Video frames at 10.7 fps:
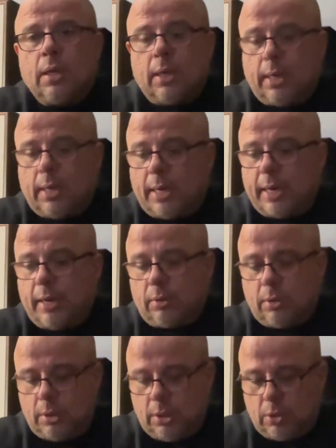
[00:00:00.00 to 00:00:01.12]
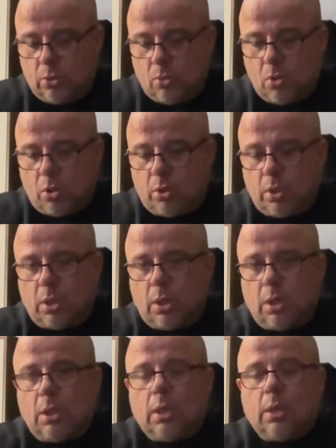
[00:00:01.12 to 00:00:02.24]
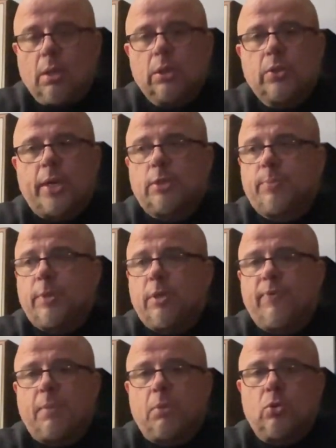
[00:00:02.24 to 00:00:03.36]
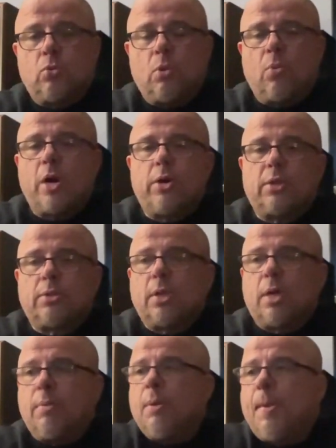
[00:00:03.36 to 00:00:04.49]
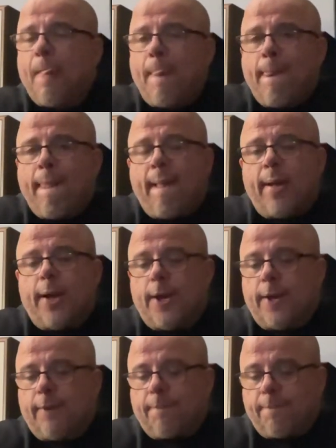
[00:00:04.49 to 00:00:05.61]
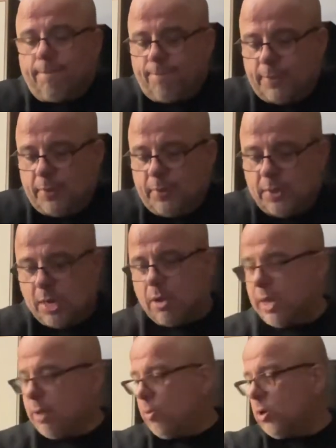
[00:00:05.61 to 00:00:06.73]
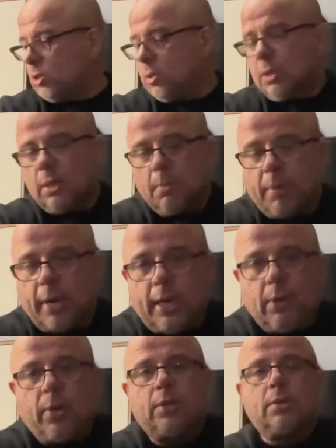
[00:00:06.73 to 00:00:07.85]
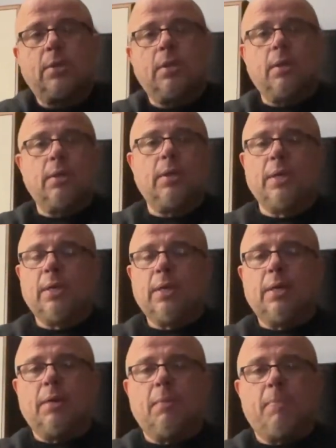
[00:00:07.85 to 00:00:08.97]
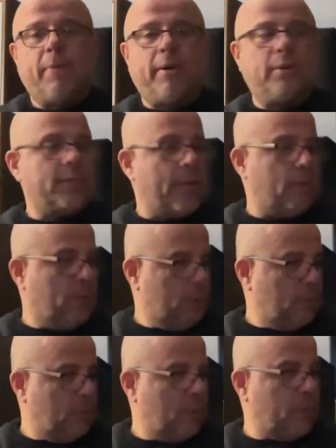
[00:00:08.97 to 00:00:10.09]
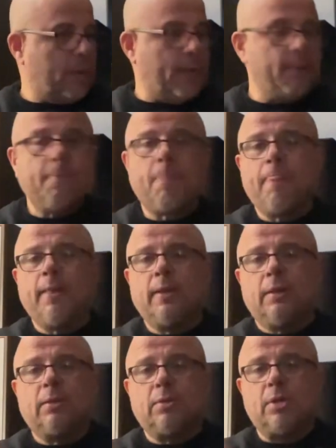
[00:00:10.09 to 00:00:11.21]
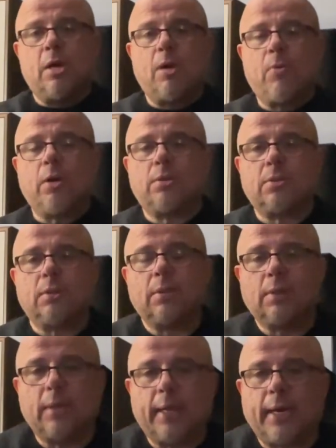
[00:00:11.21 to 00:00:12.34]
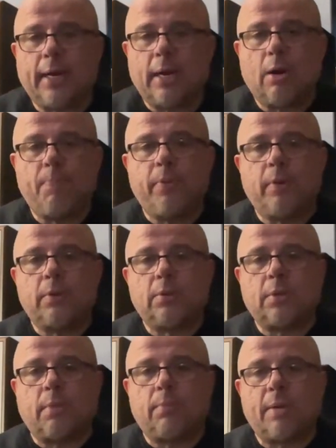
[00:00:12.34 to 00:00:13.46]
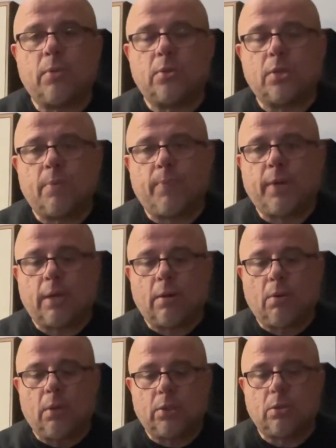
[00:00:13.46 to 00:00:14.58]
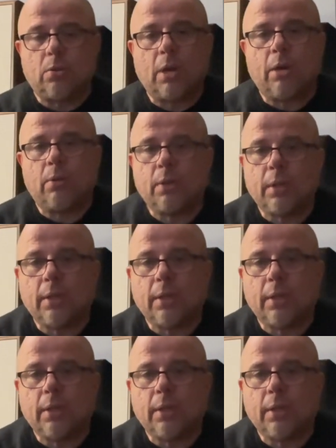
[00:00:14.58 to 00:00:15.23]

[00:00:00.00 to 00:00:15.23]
And I need to order the transmitter if I'm gonna do a wireless sub. And see how that works. But anyways, Parasound, okay? See how it works? And I'll put some demos up and I'll let you know